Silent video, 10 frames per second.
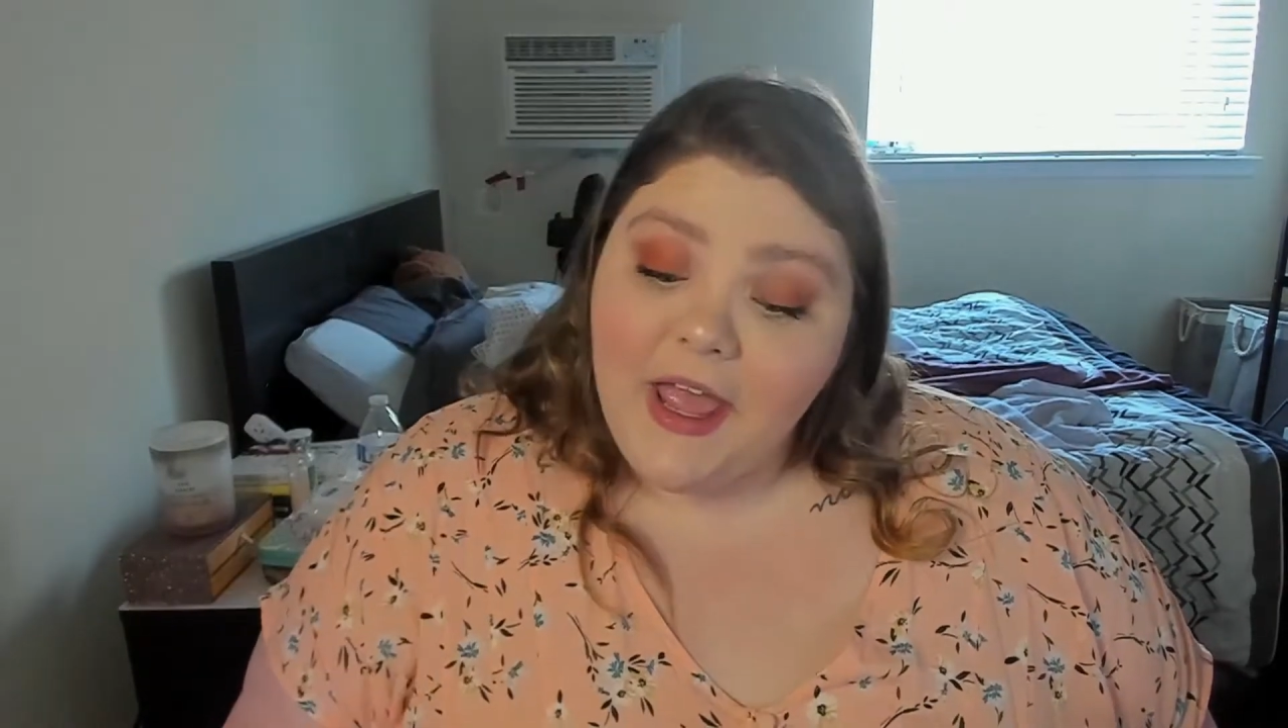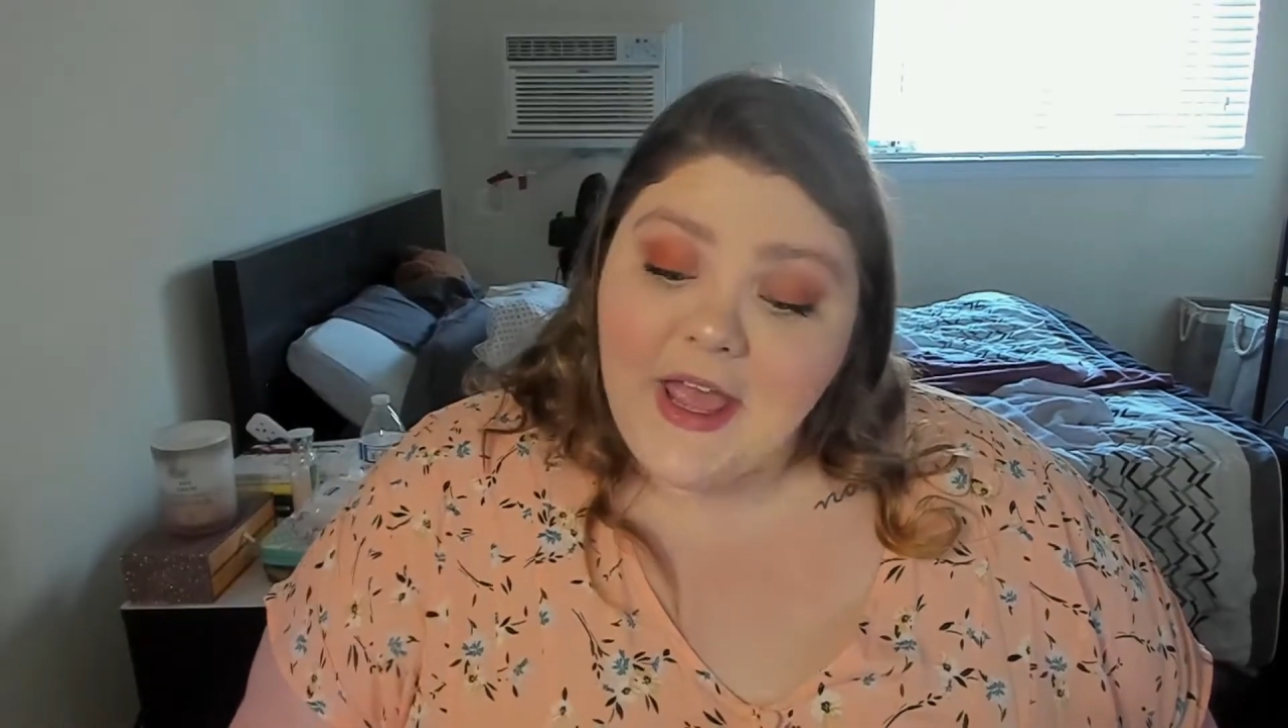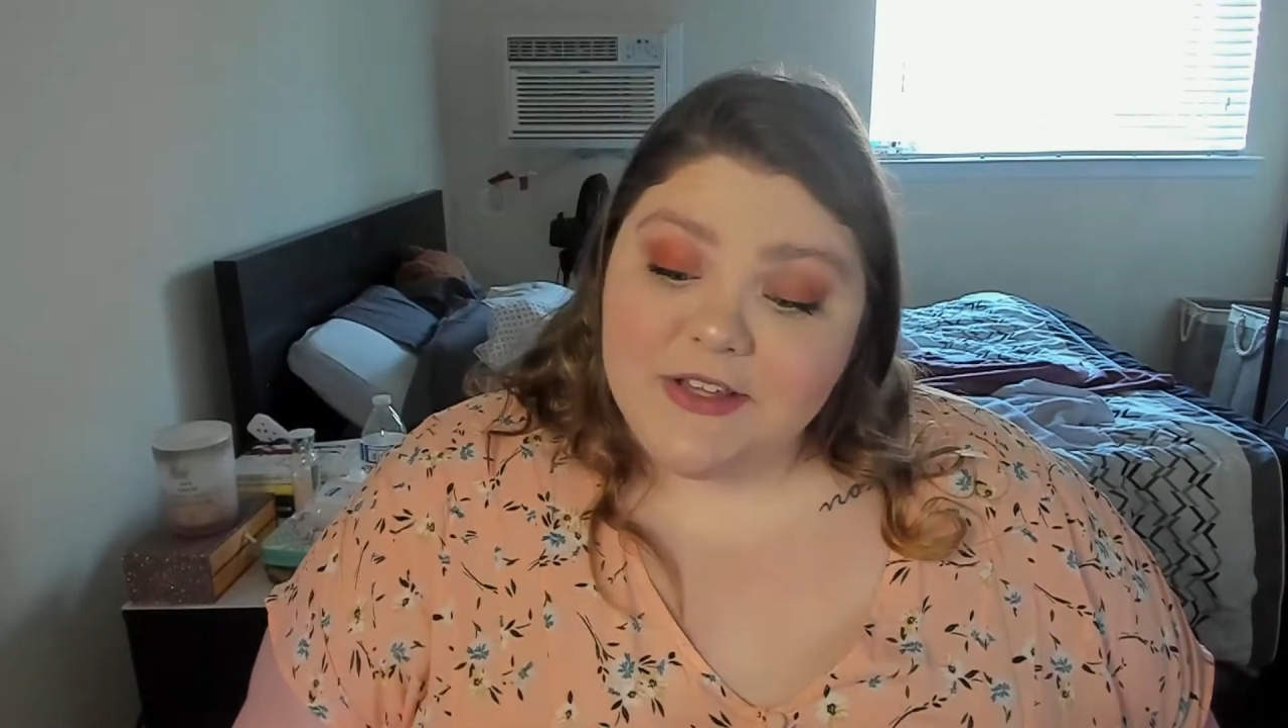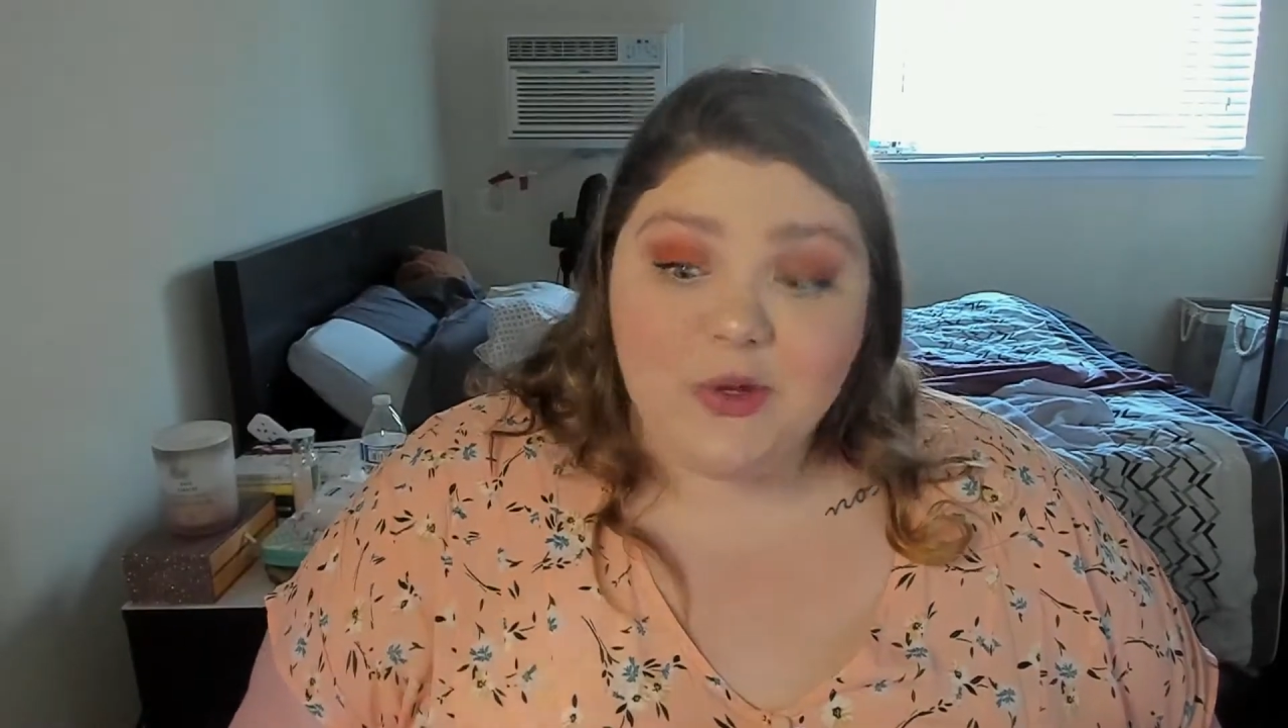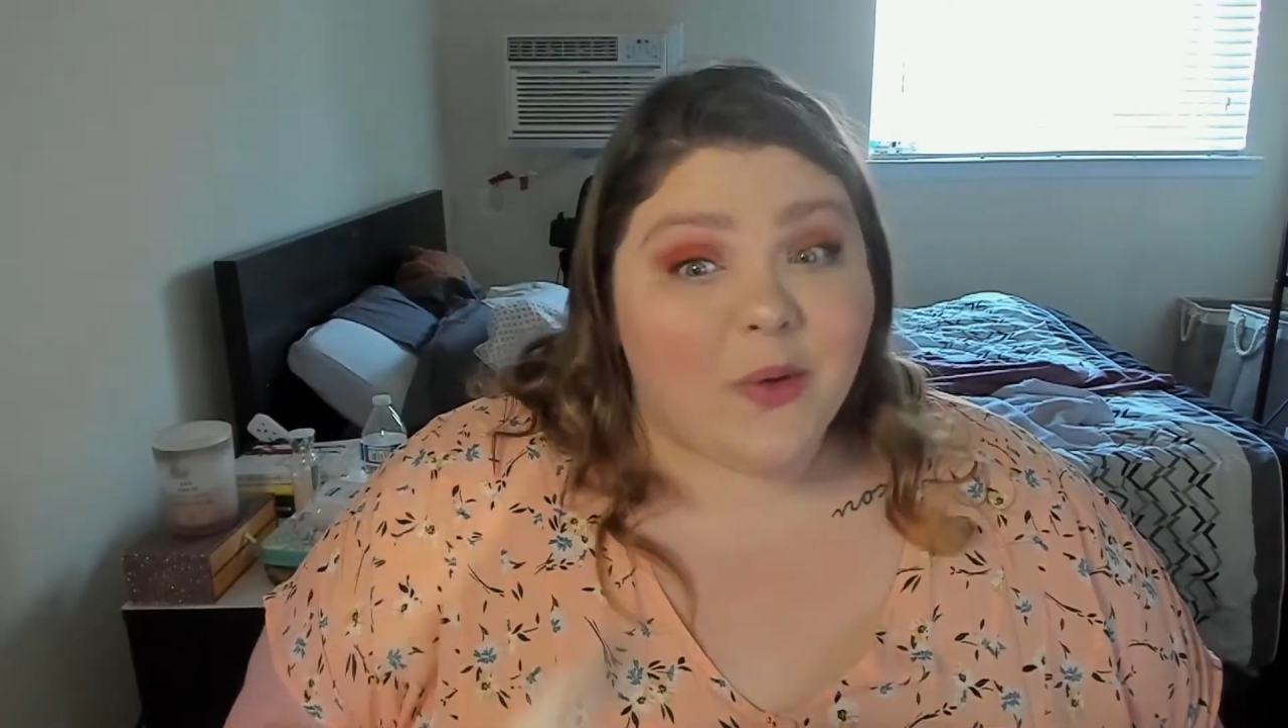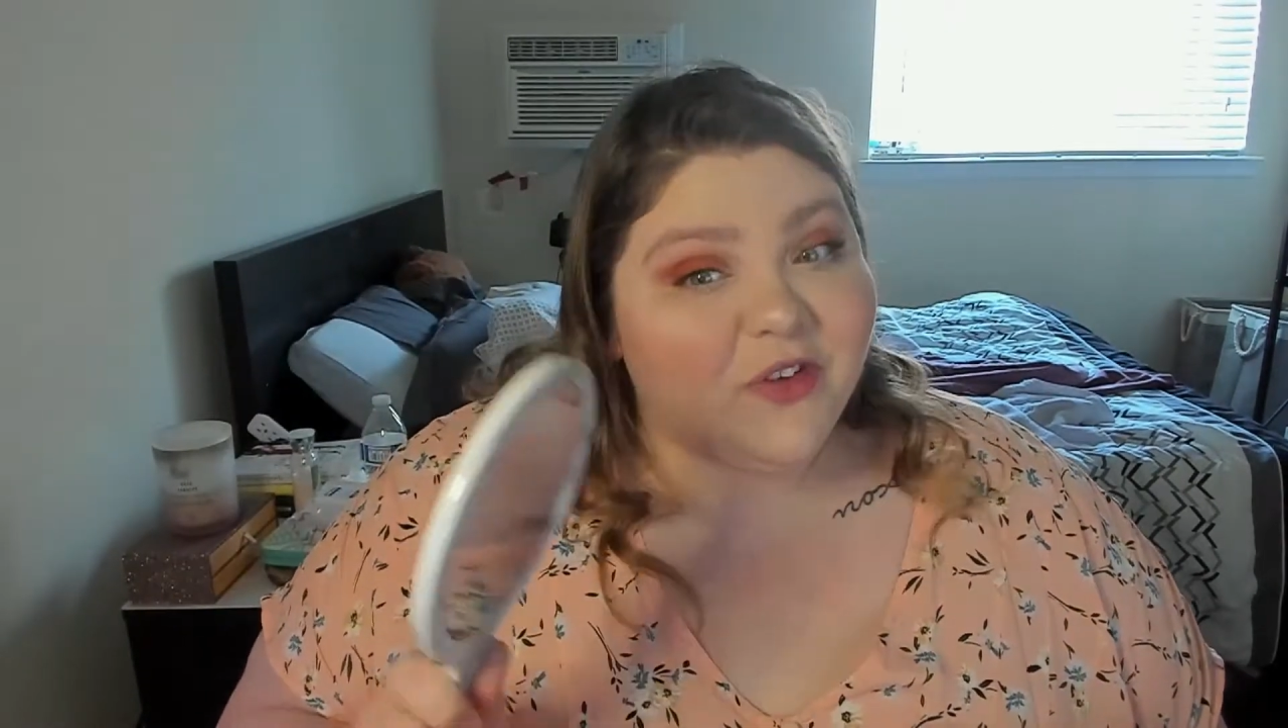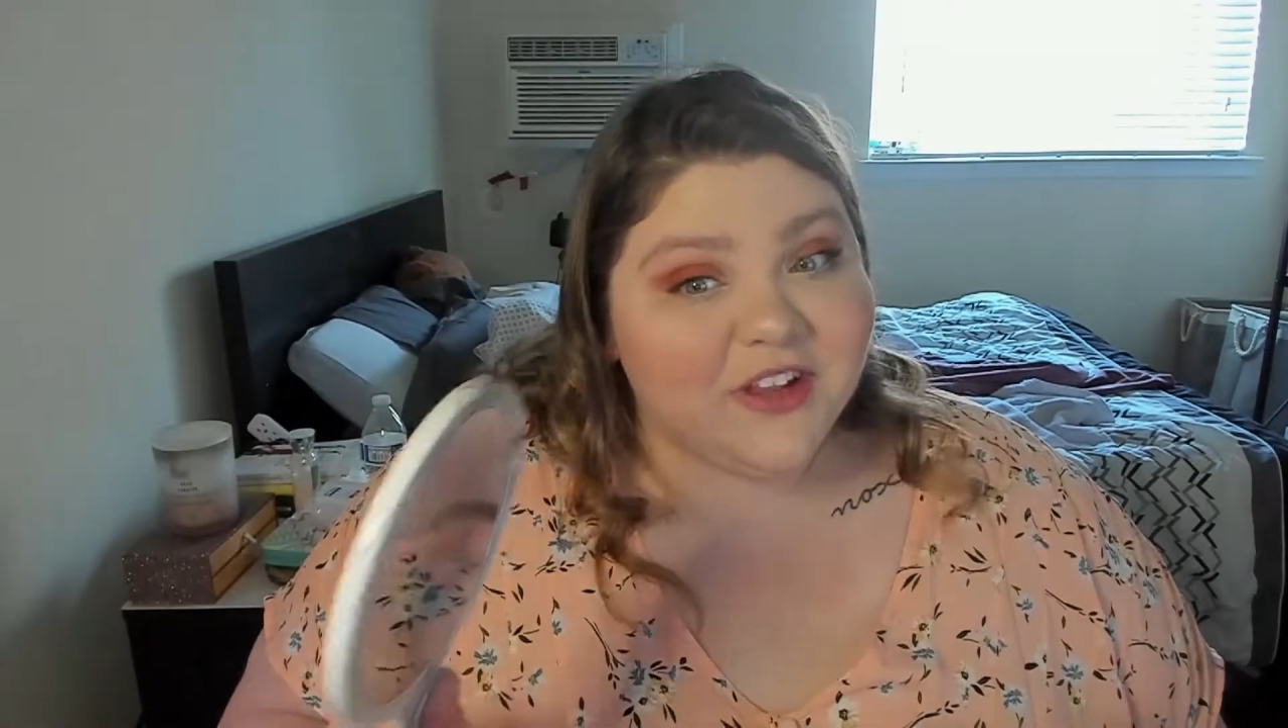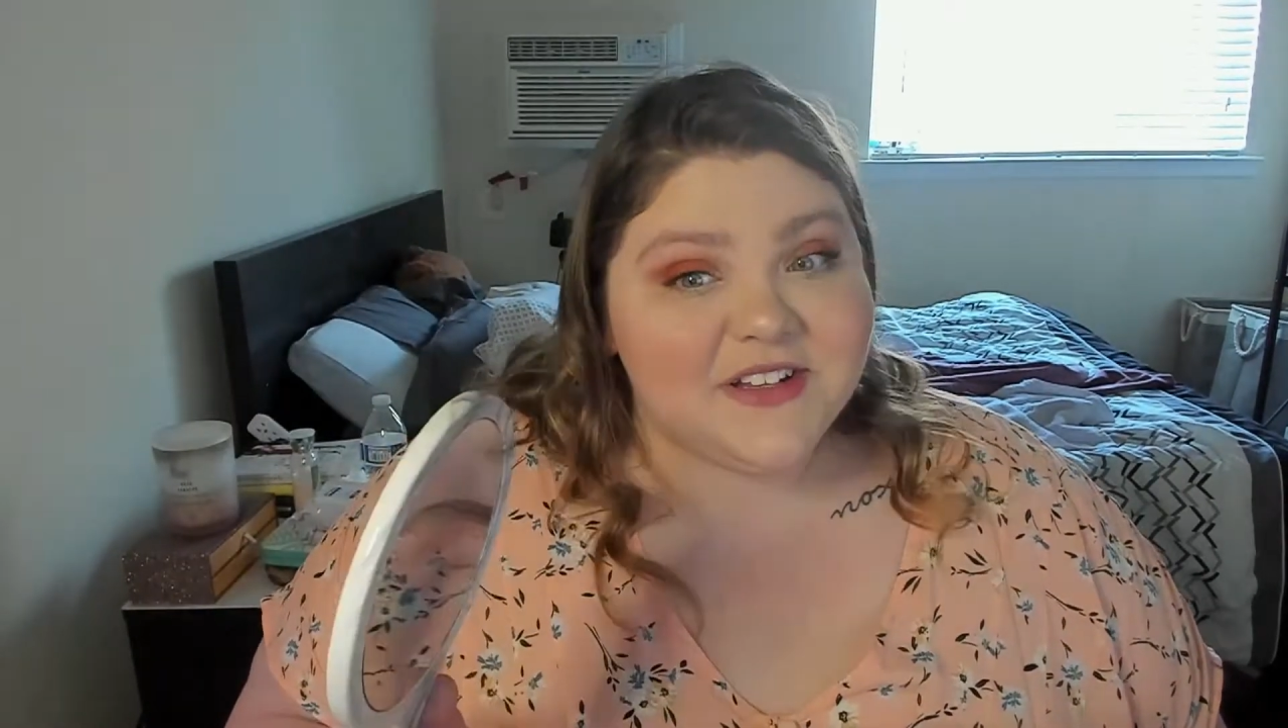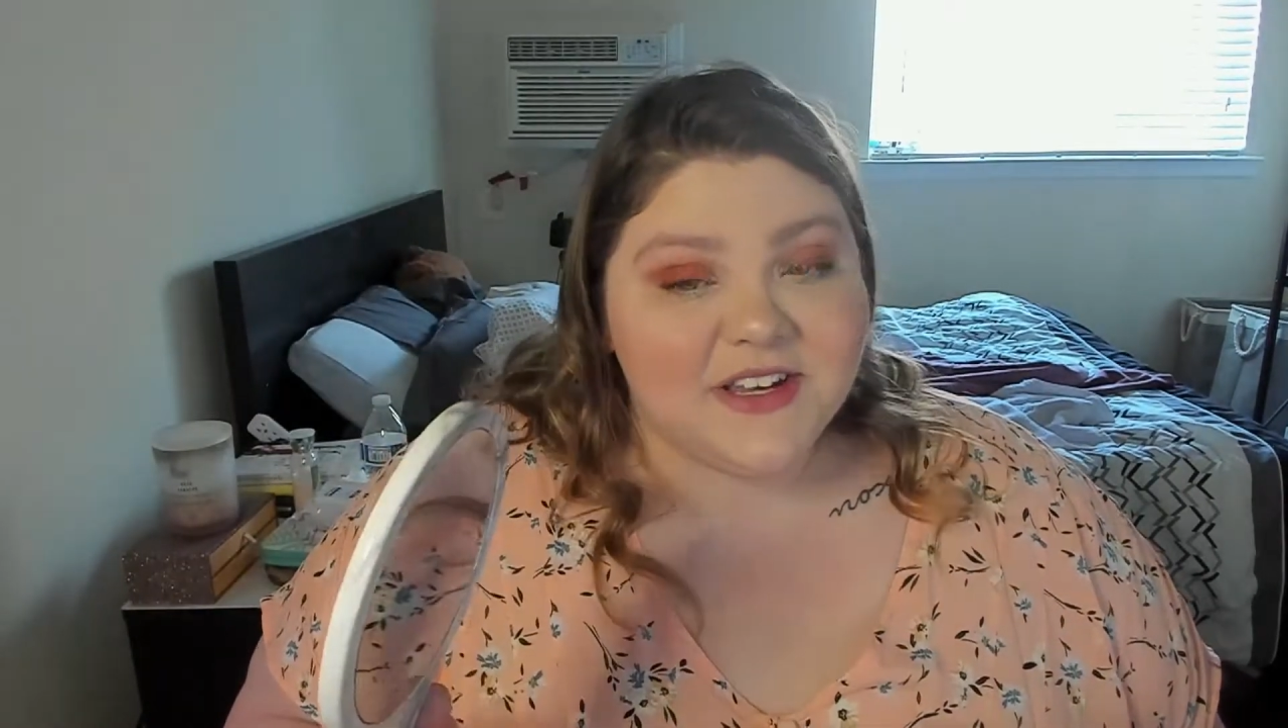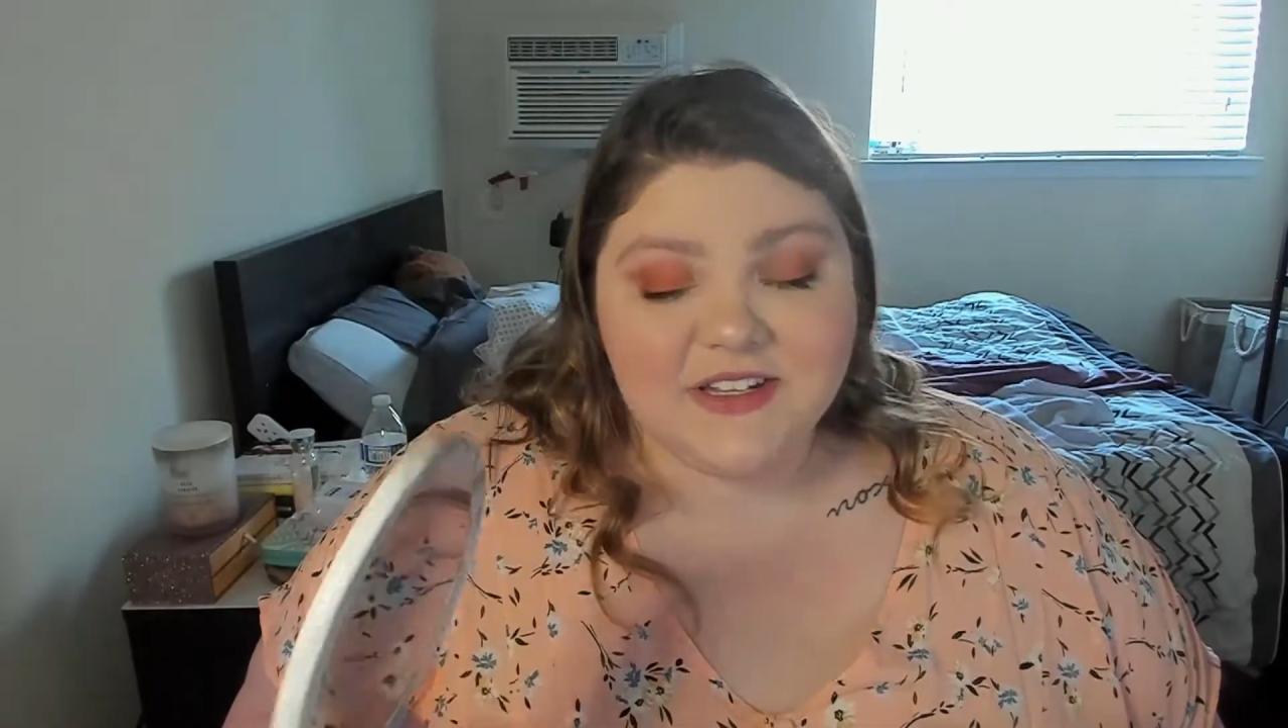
So I'm really excited